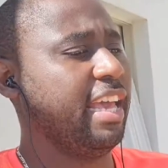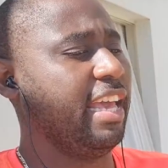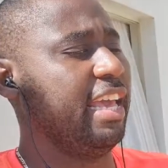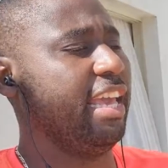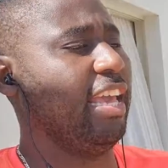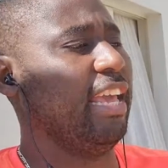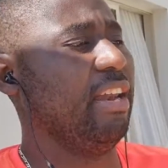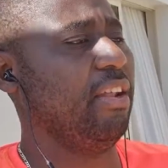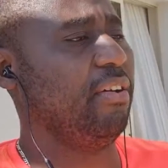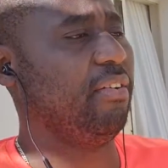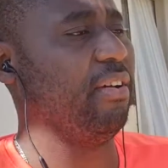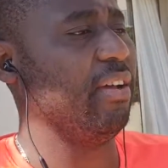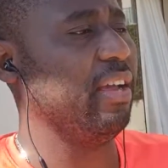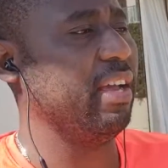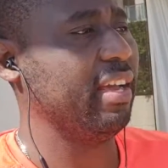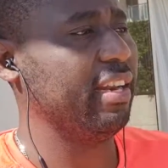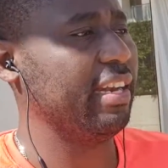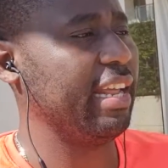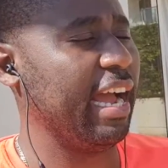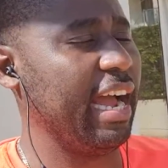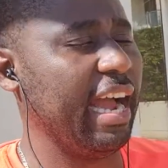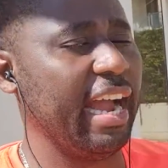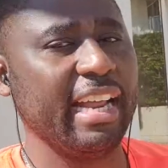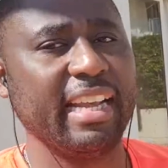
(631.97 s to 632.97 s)
The
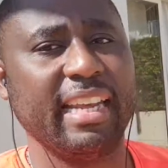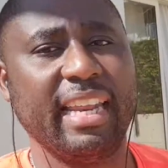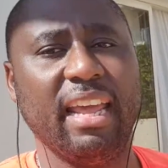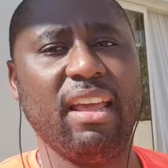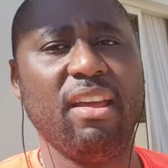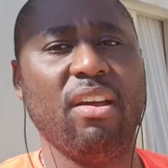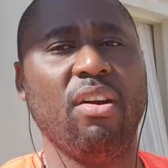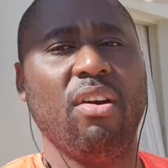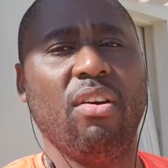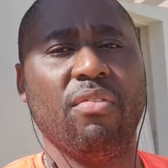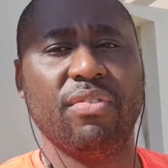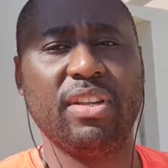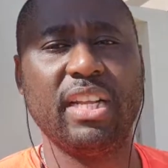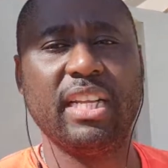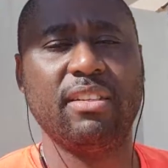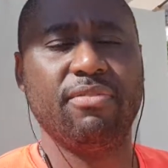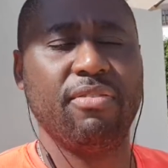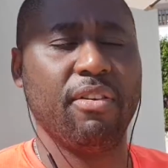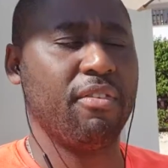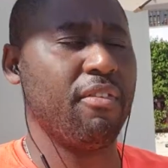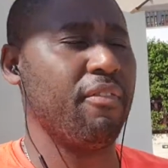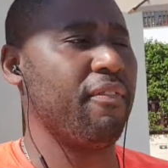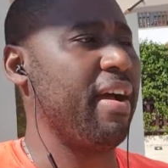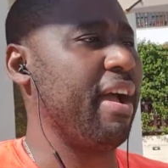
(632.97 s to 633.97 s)
idea of these
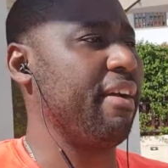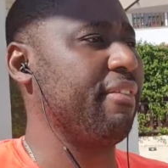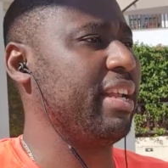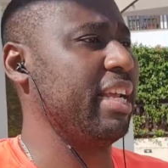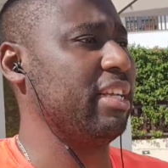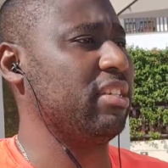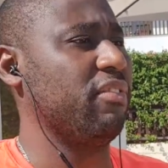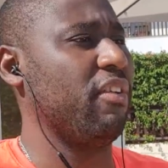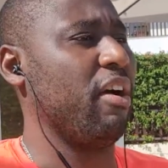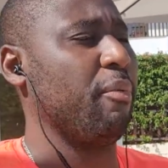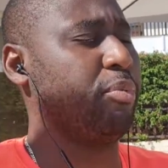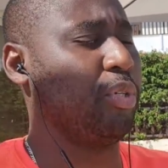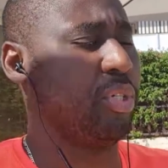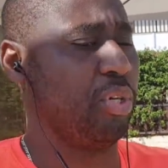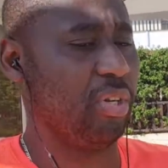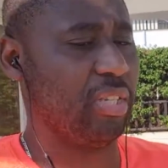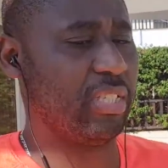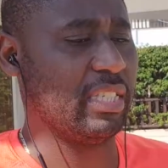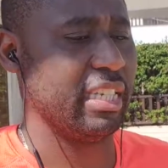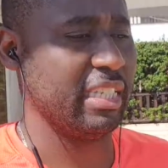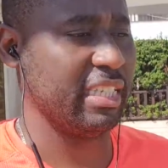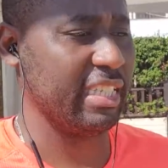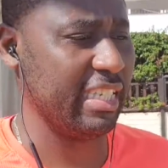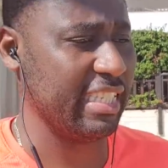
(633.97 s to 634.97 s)
55 days of
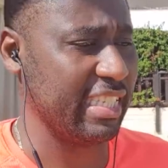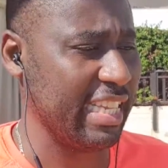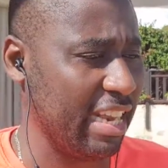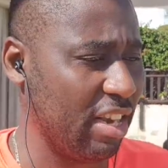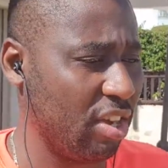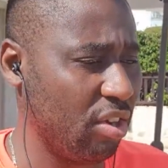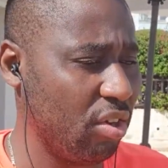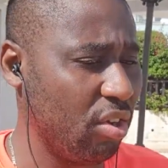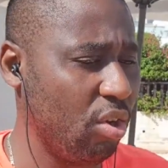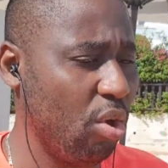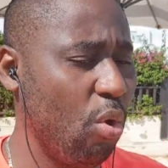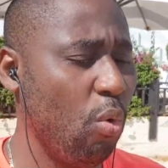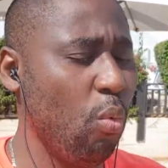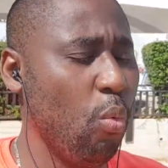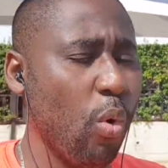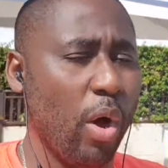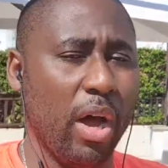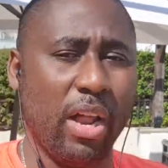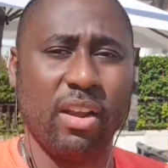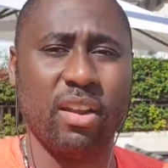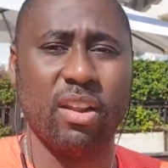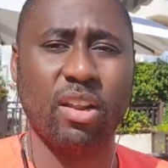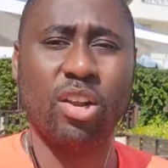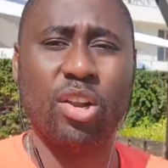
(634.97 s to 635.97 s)
opportunities is that no
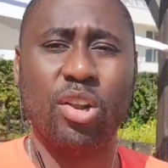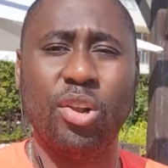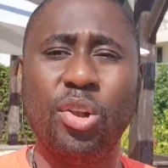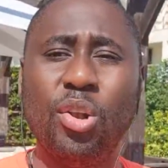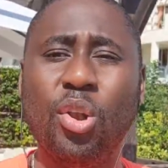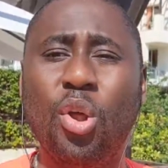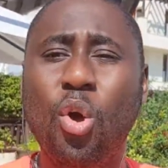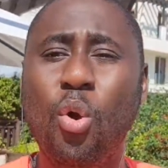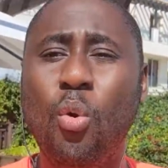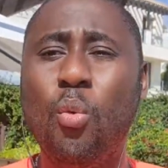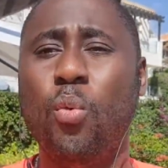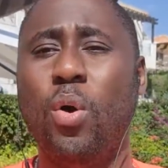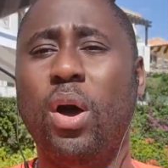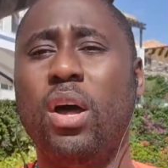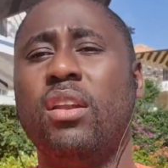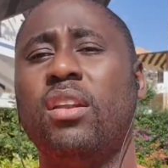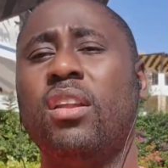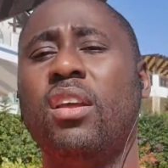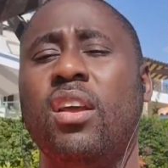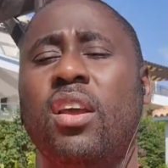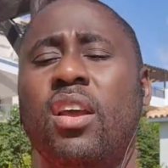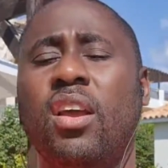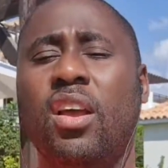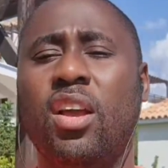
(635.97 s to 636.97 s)
one
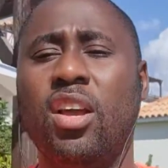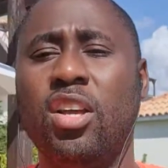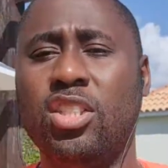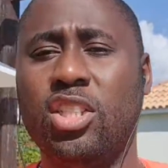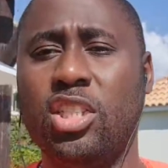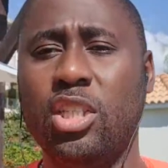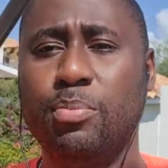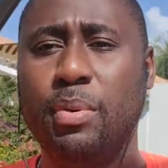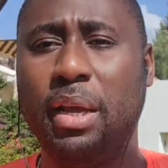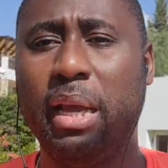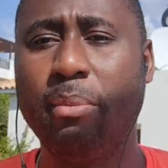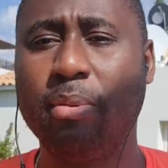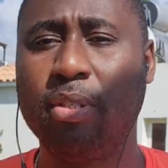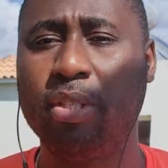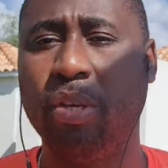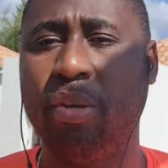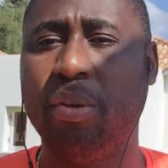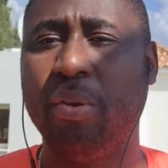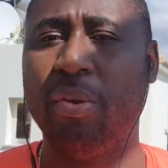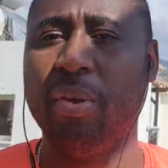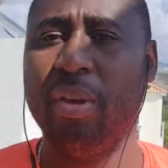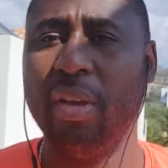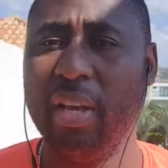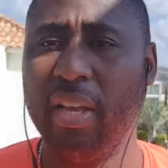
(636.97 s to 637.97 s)
should be able
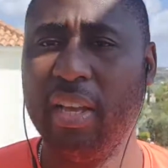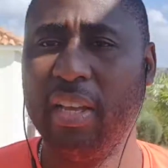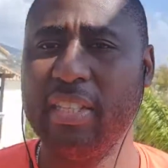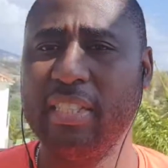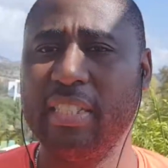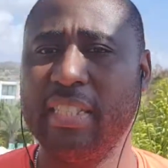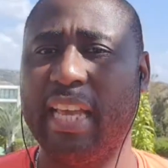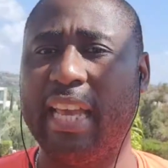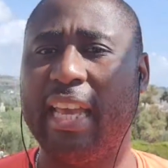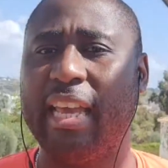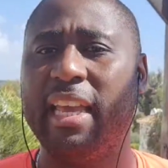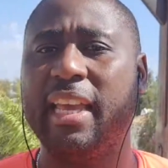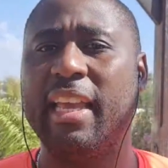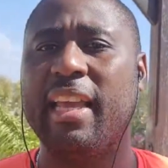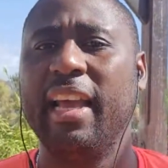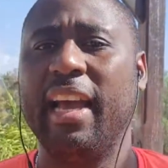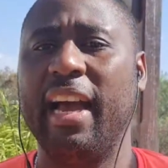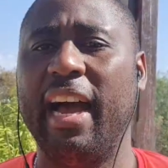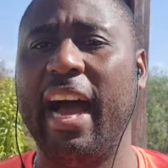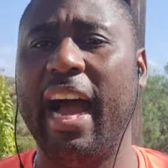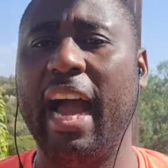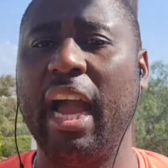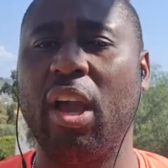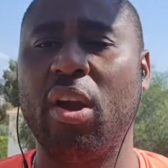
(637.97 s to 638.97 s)
to say,
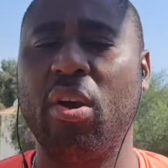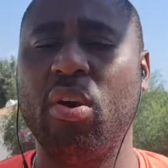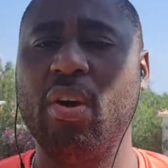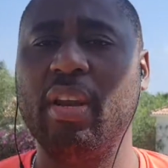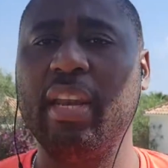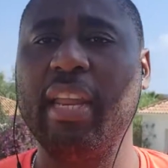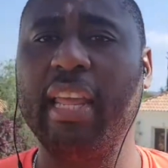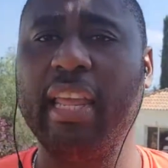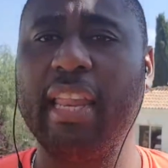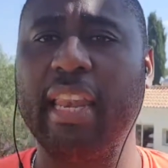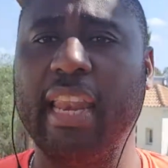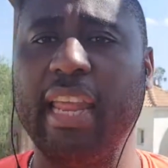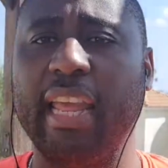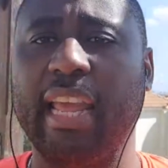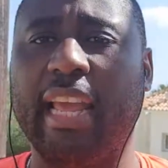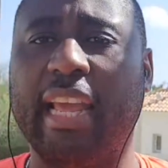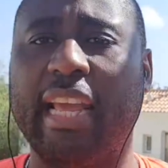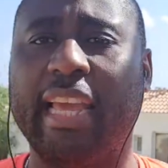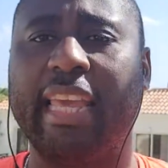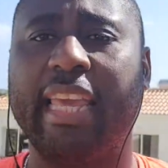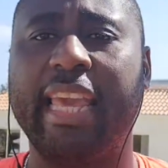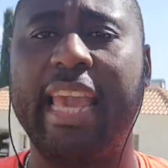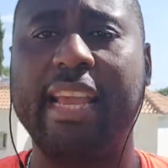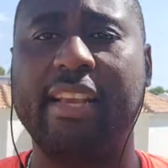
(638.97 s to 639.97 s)
I couldn't
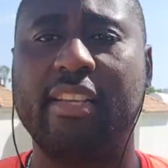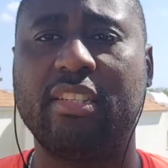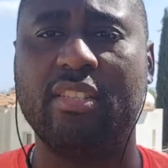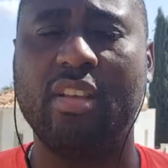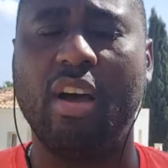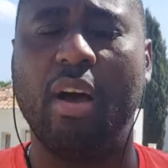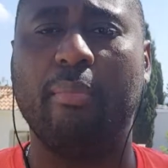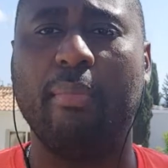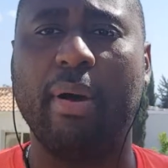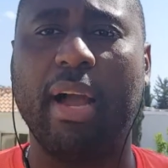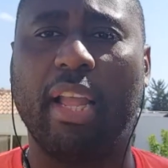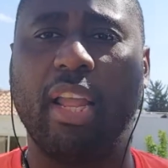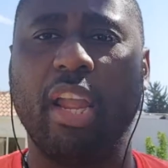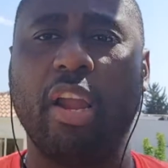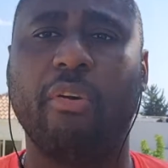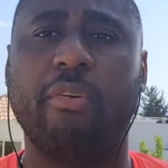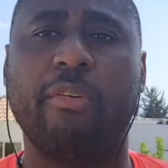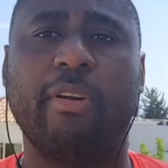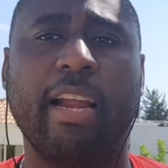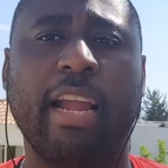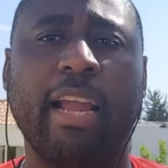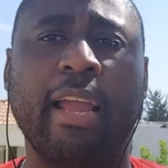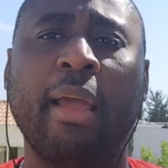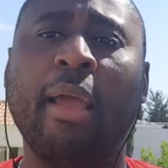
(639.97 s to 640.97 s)
kickstart my
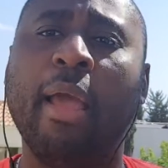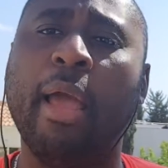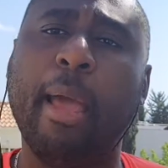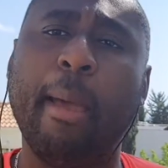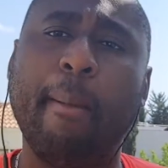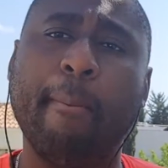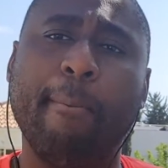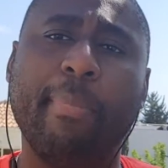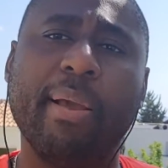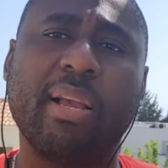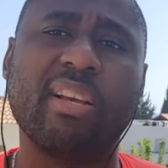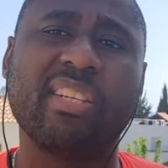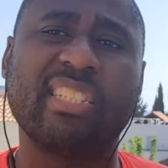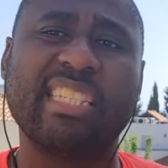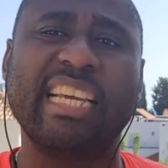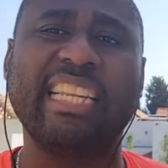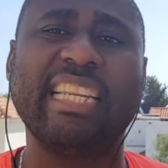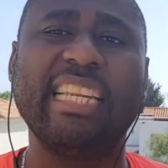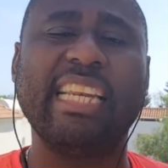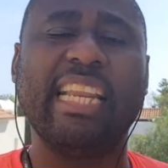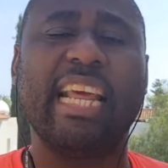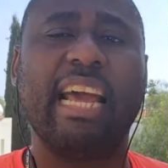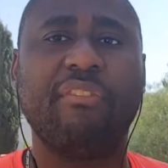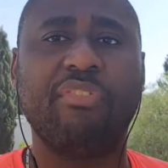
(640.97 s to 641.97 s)
career because I
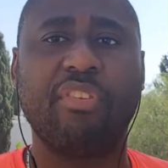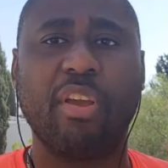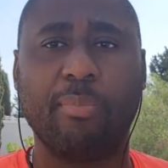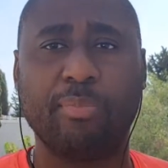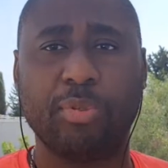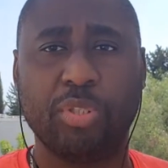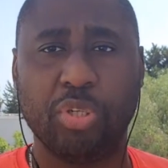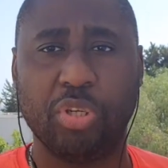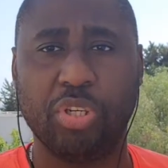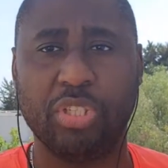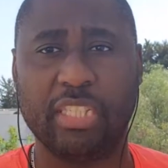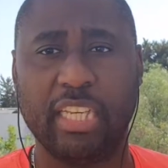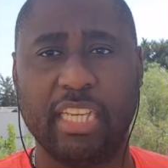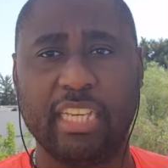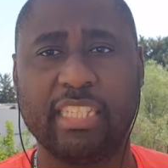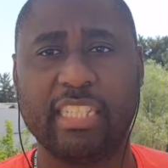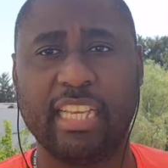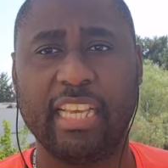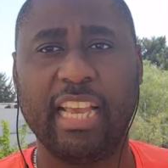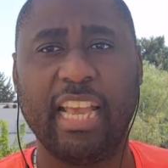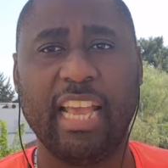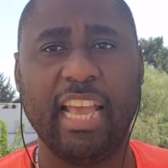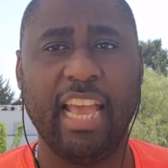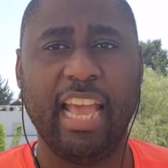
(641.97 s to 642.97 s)
didn't have the opportunities
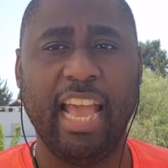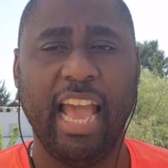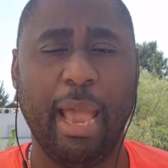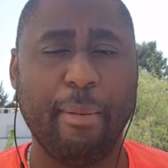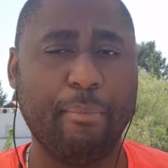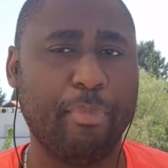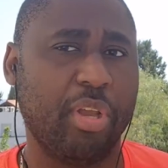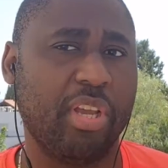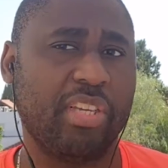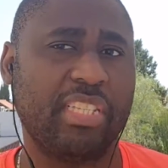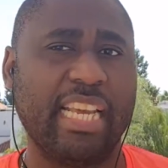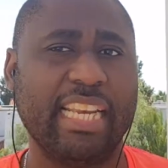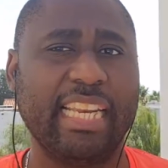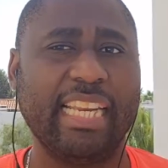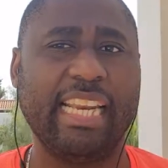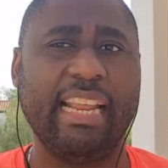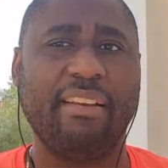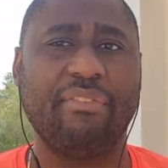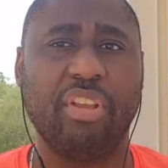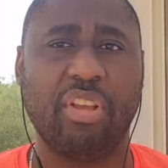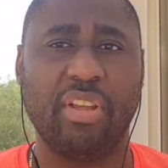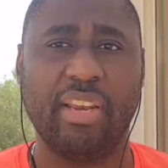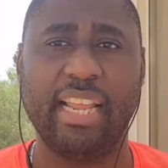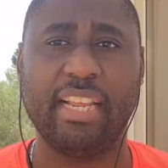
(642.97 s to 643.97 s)
and because I didn't
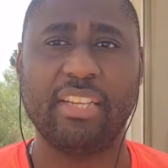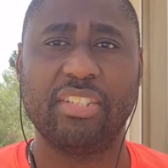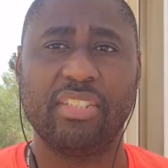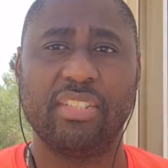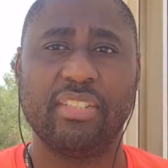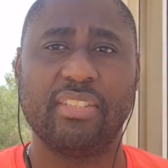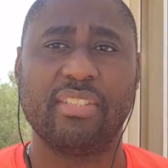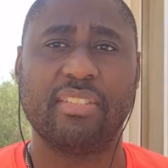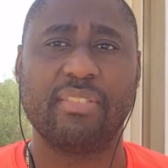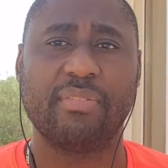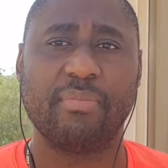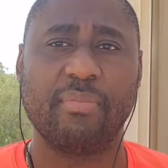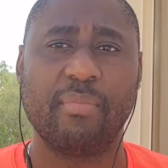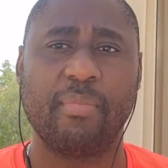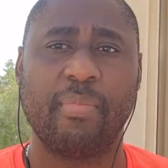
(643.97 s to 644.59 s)
have the connections.